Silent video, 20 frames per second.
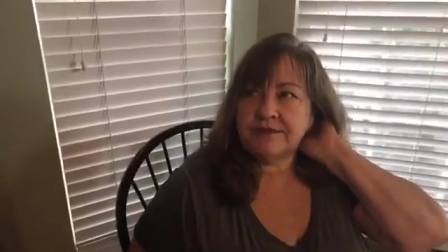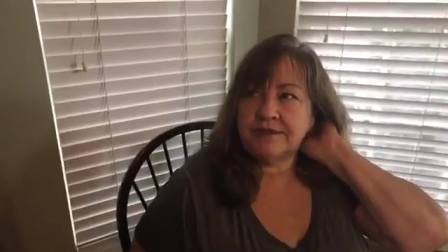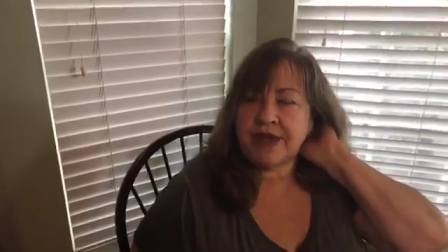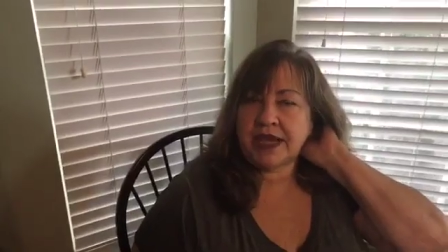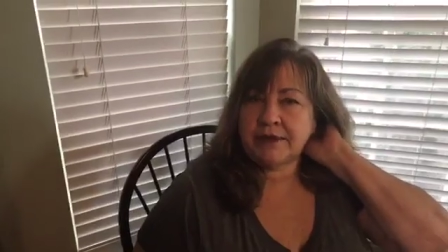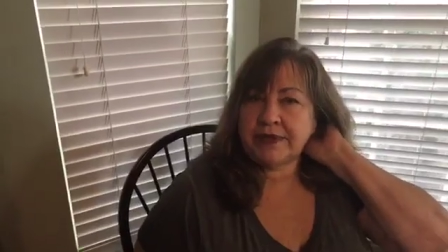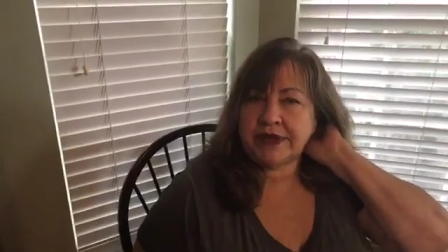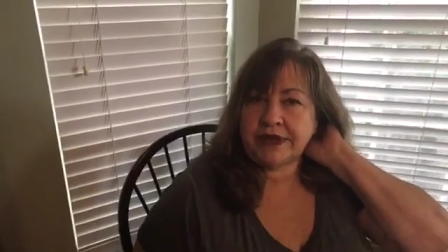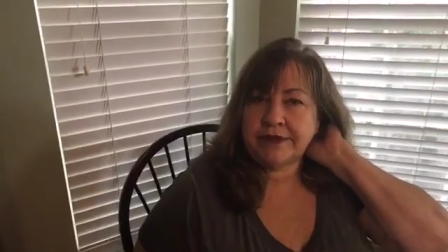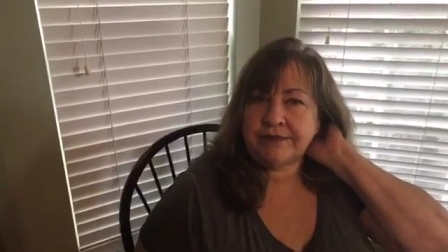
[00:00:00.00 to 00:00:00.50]

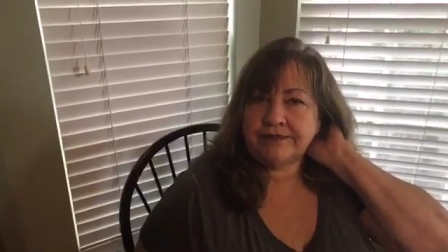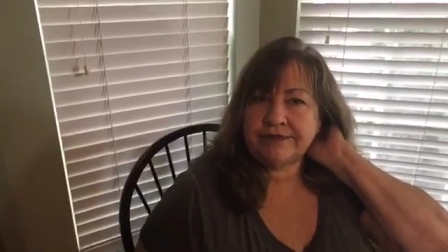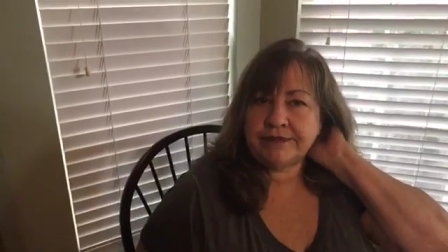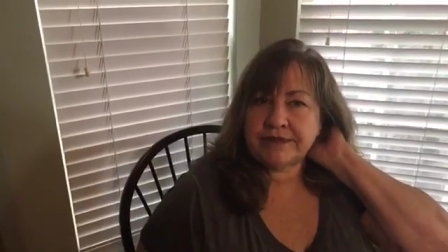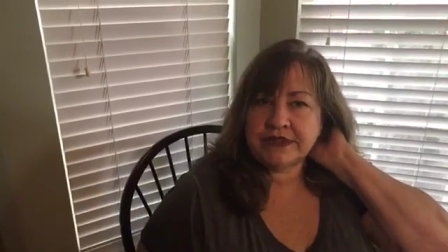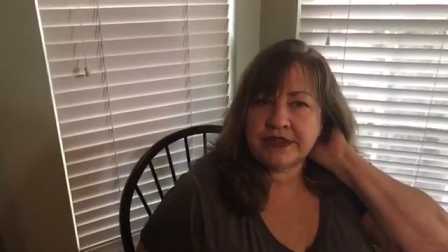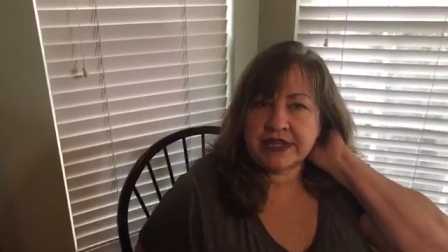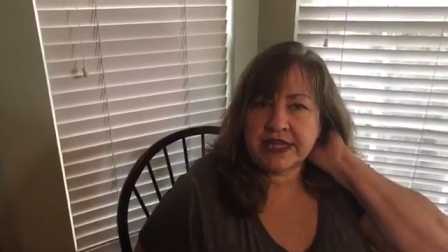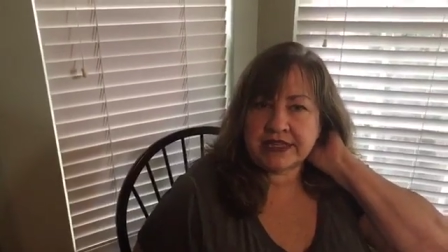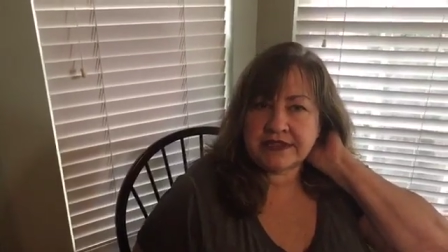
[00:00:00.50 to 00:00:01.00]
maybe
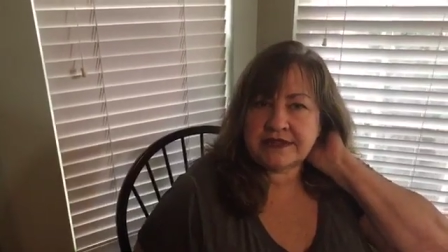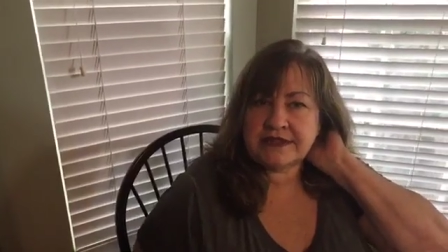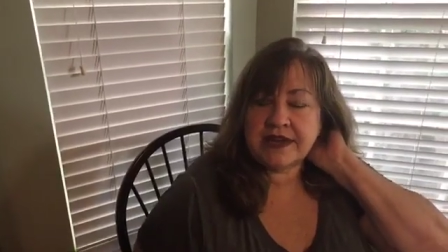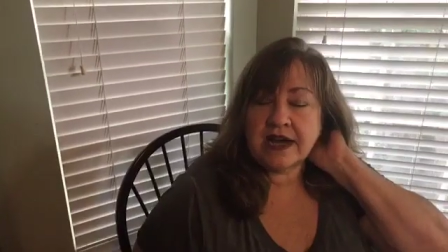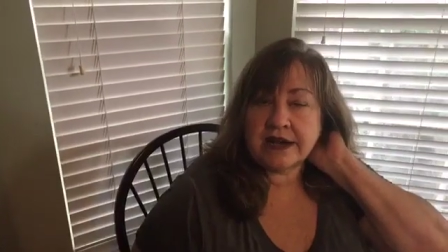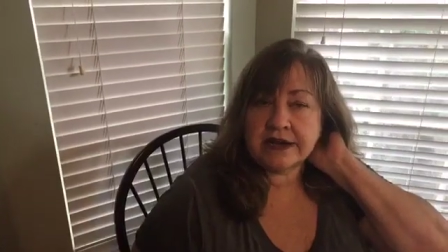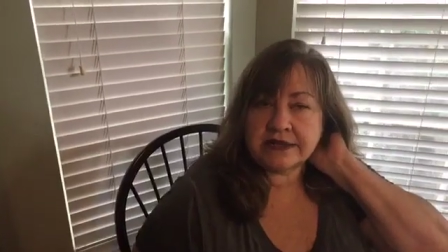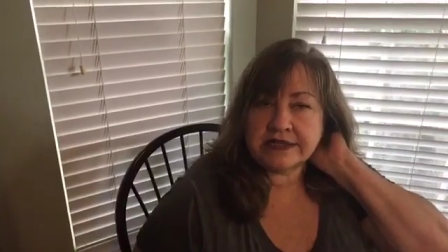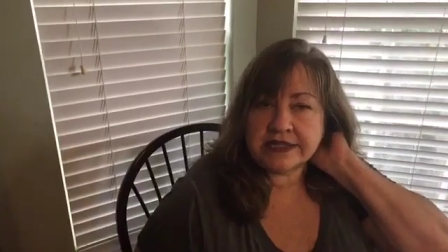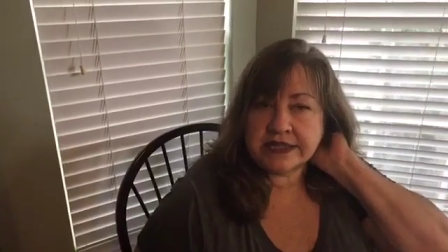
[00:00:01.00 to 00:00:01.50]
less
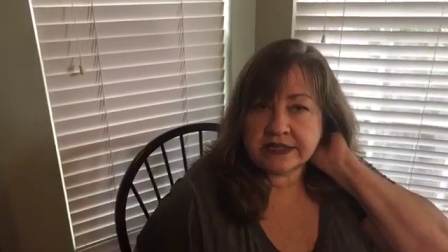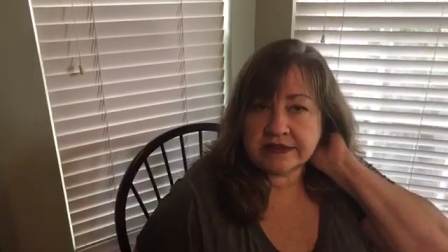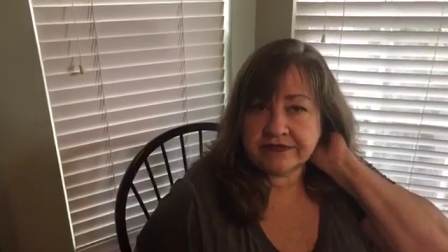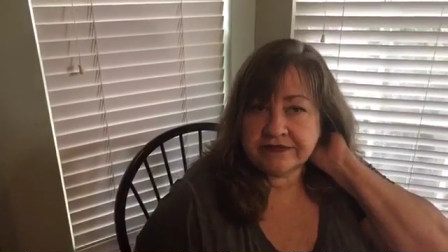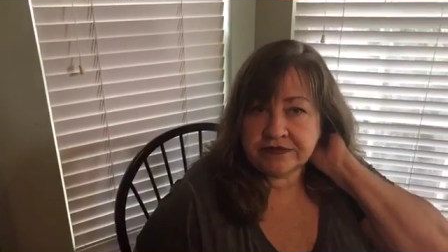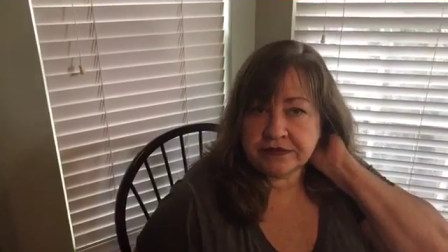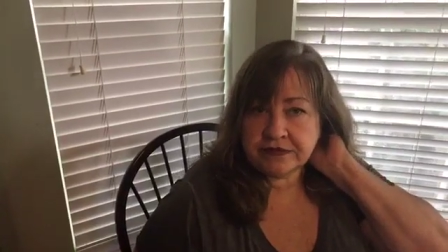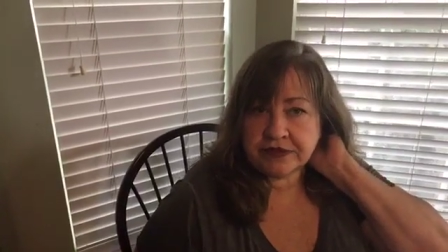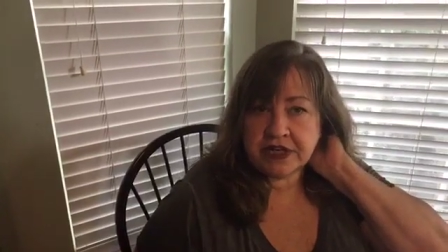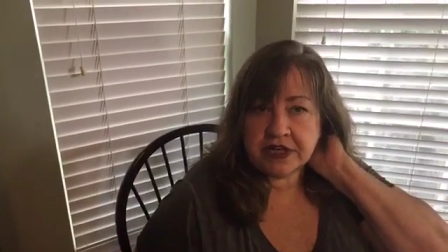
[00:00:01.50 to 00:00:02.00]

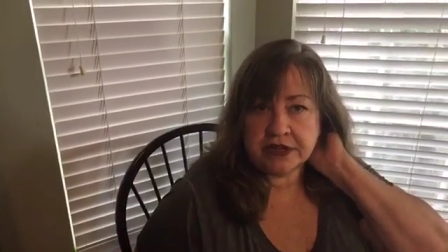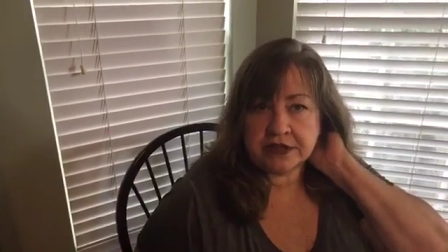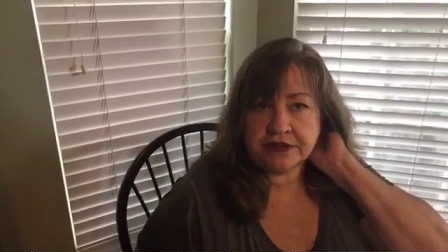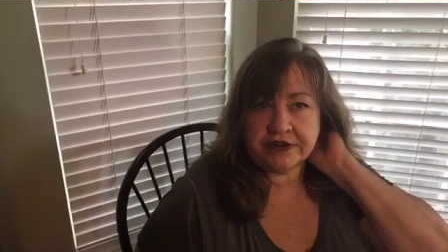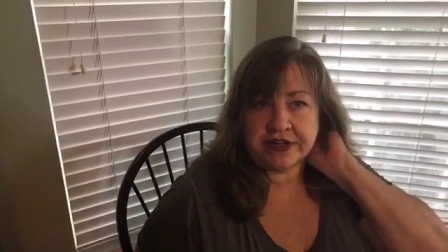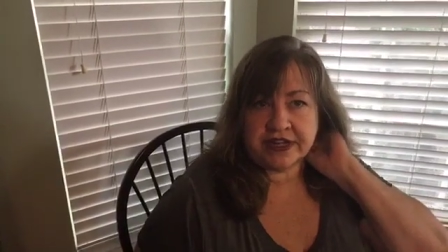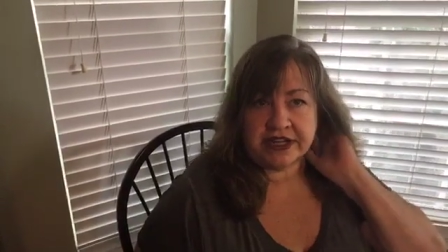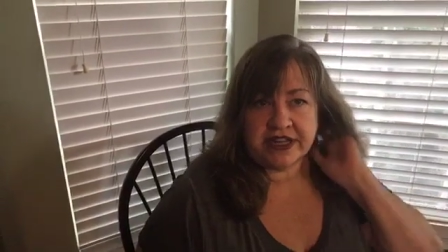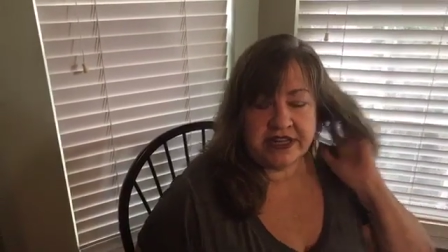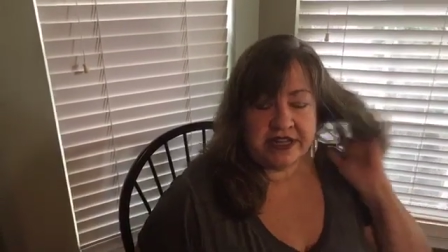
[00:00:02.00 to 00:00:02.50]
toxic food
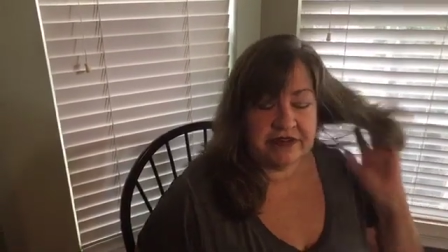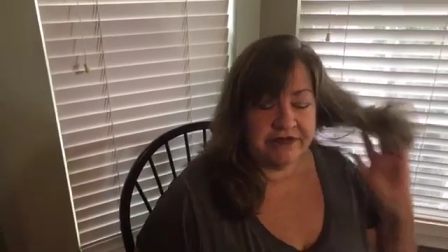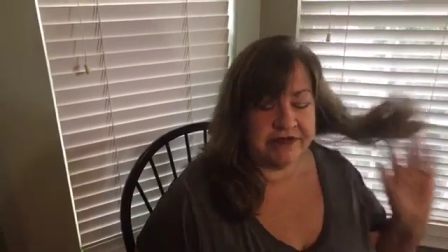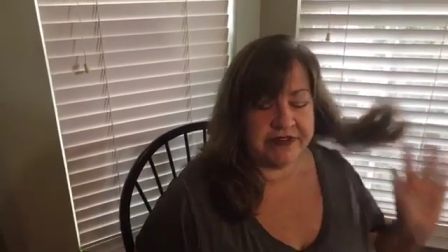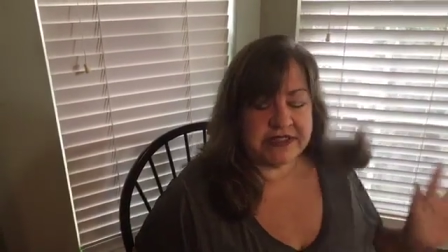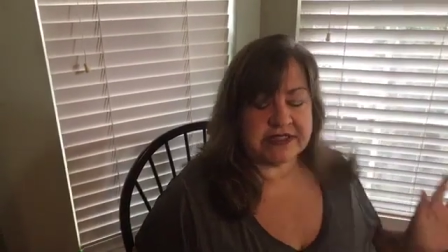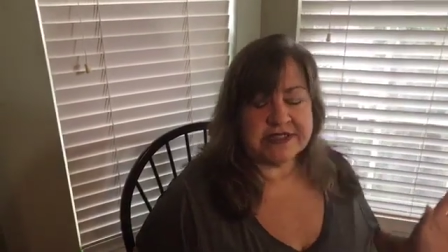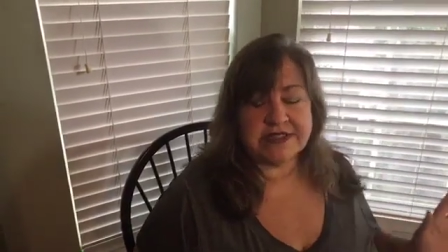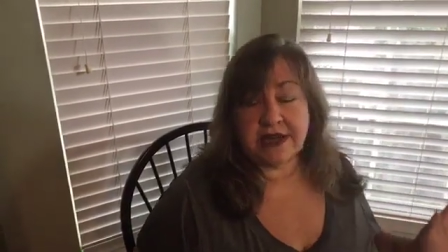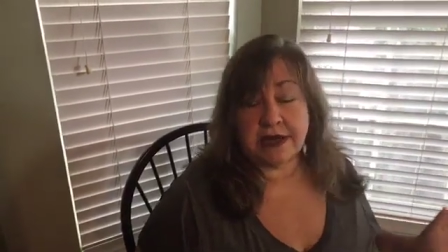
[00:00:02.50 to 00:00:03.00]
coloring,
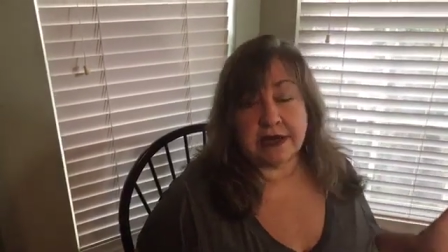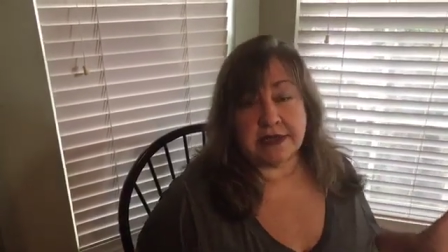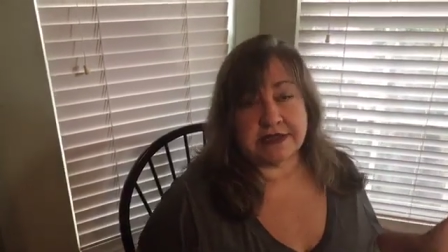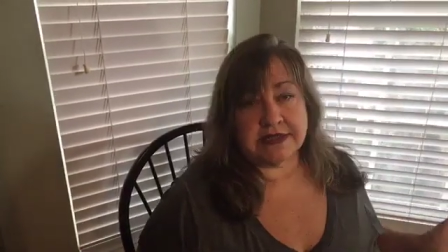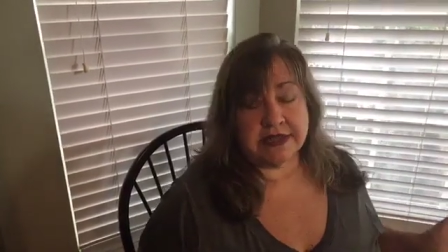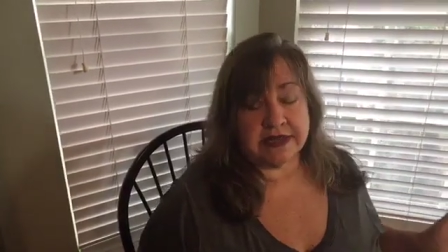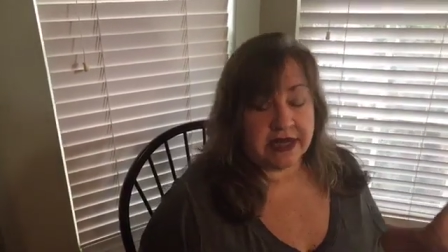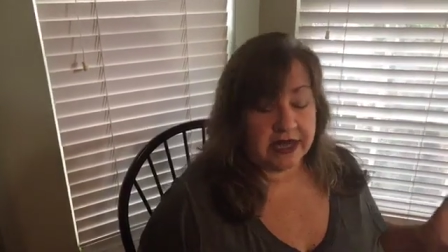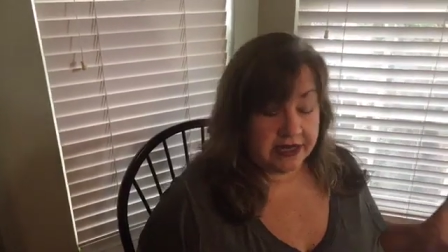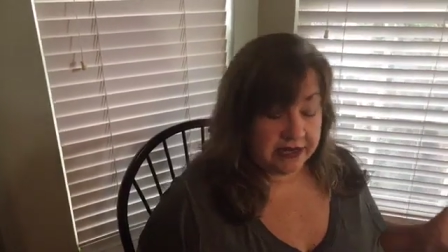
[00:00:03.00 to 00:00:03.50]
if it's
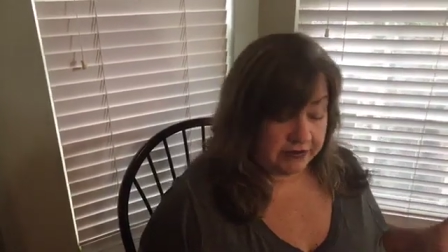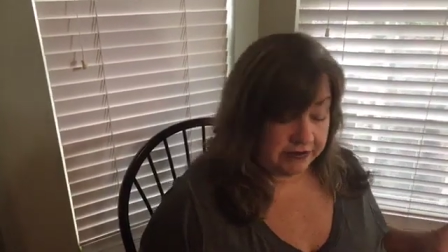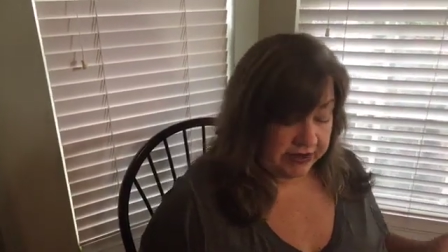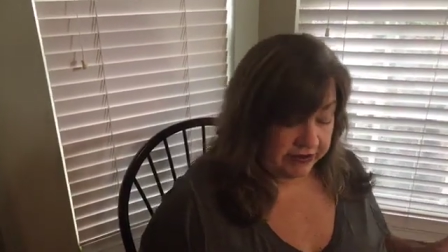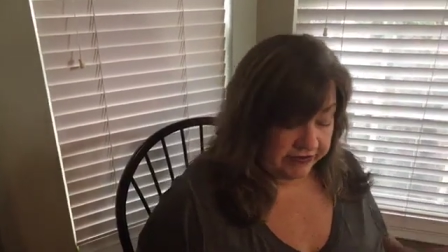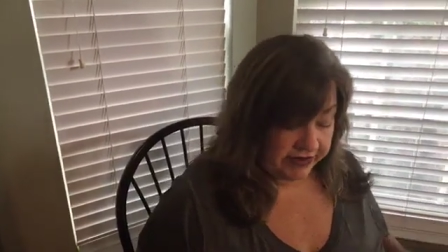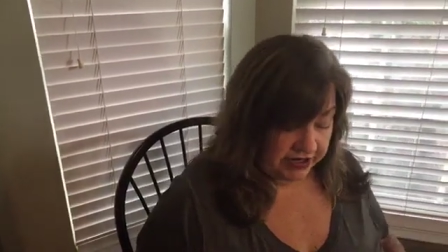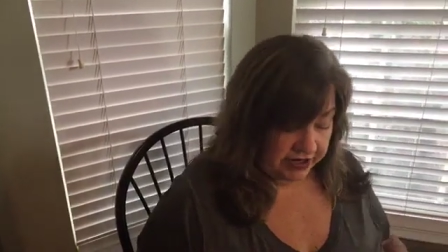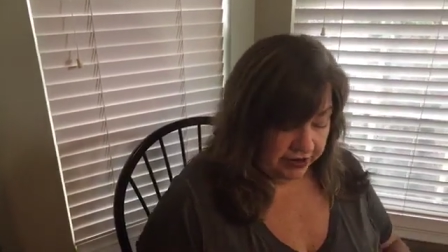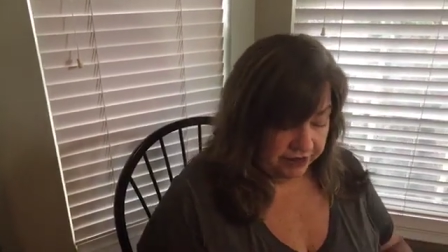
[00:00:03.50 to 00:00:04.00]
toxic. I
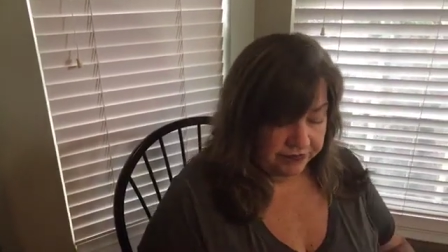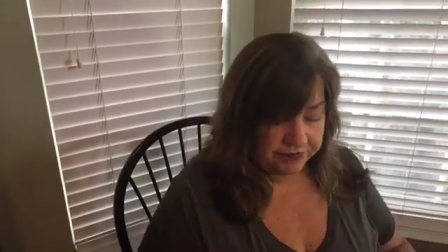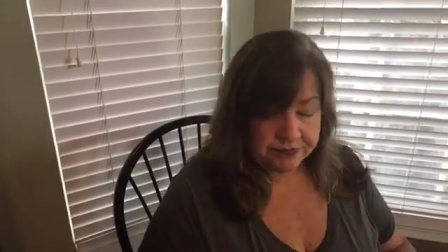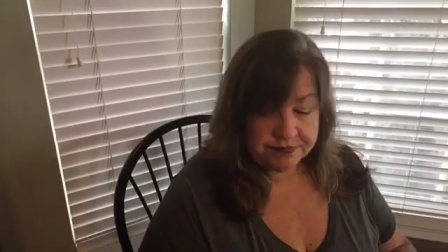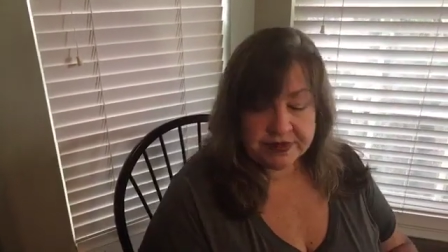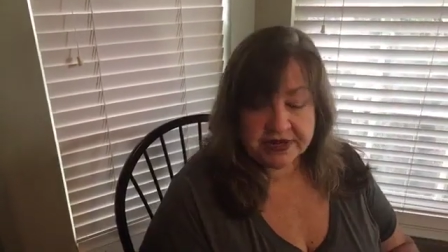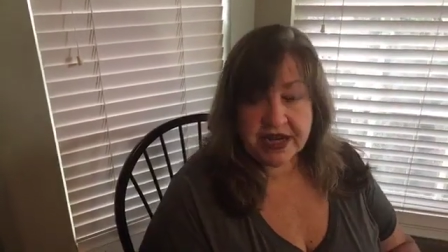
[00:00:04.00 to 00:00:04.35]
don't even know.